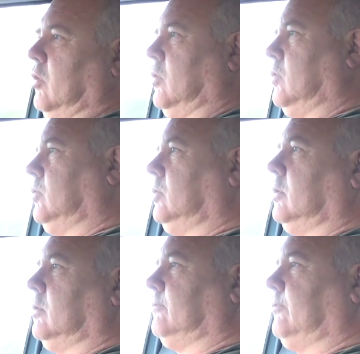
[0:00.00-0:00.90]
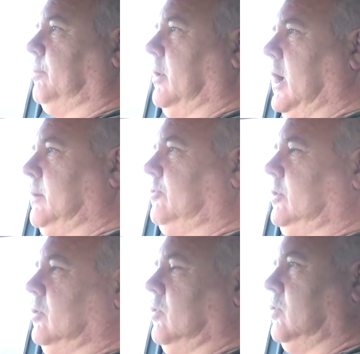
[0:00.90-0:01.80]
all of the pipes
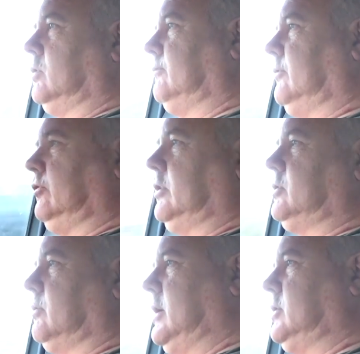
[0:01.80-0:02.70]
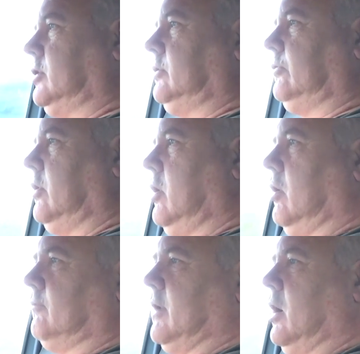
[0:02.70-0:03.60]
in all of the situations
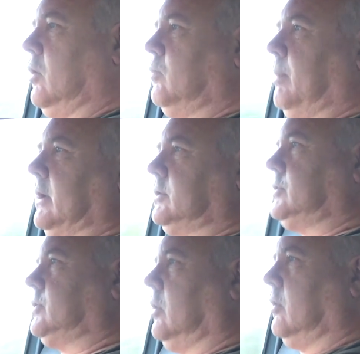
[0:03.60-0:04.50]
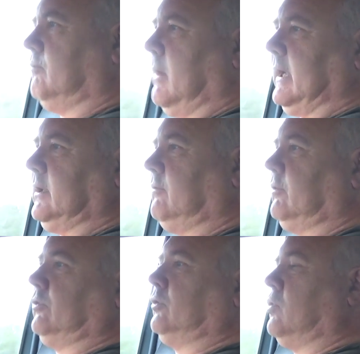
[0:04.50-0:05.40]
of a whole bunch of
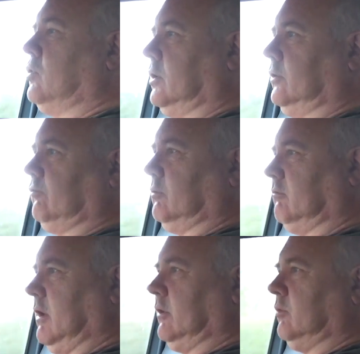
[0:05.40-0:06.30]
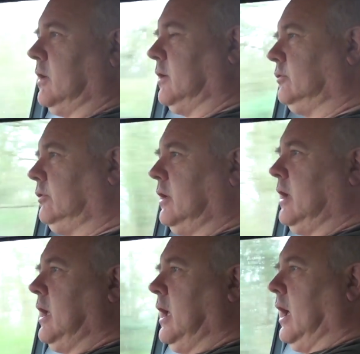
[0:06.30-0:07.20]
magnificent organs from around the world,
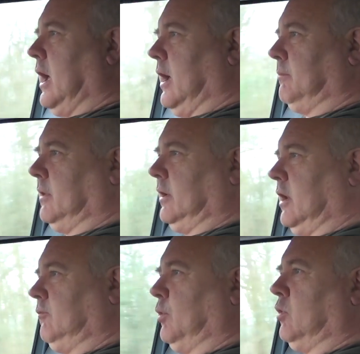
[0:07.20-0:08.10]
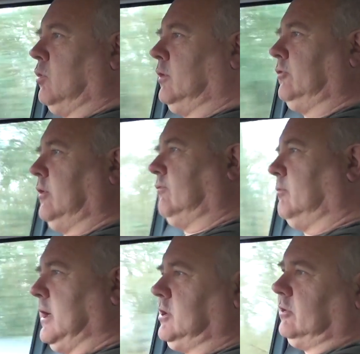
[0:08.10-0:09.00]
and they've brought all this
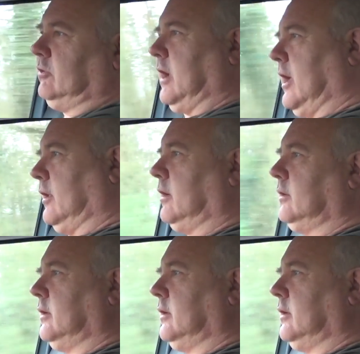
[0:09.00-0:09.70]
information together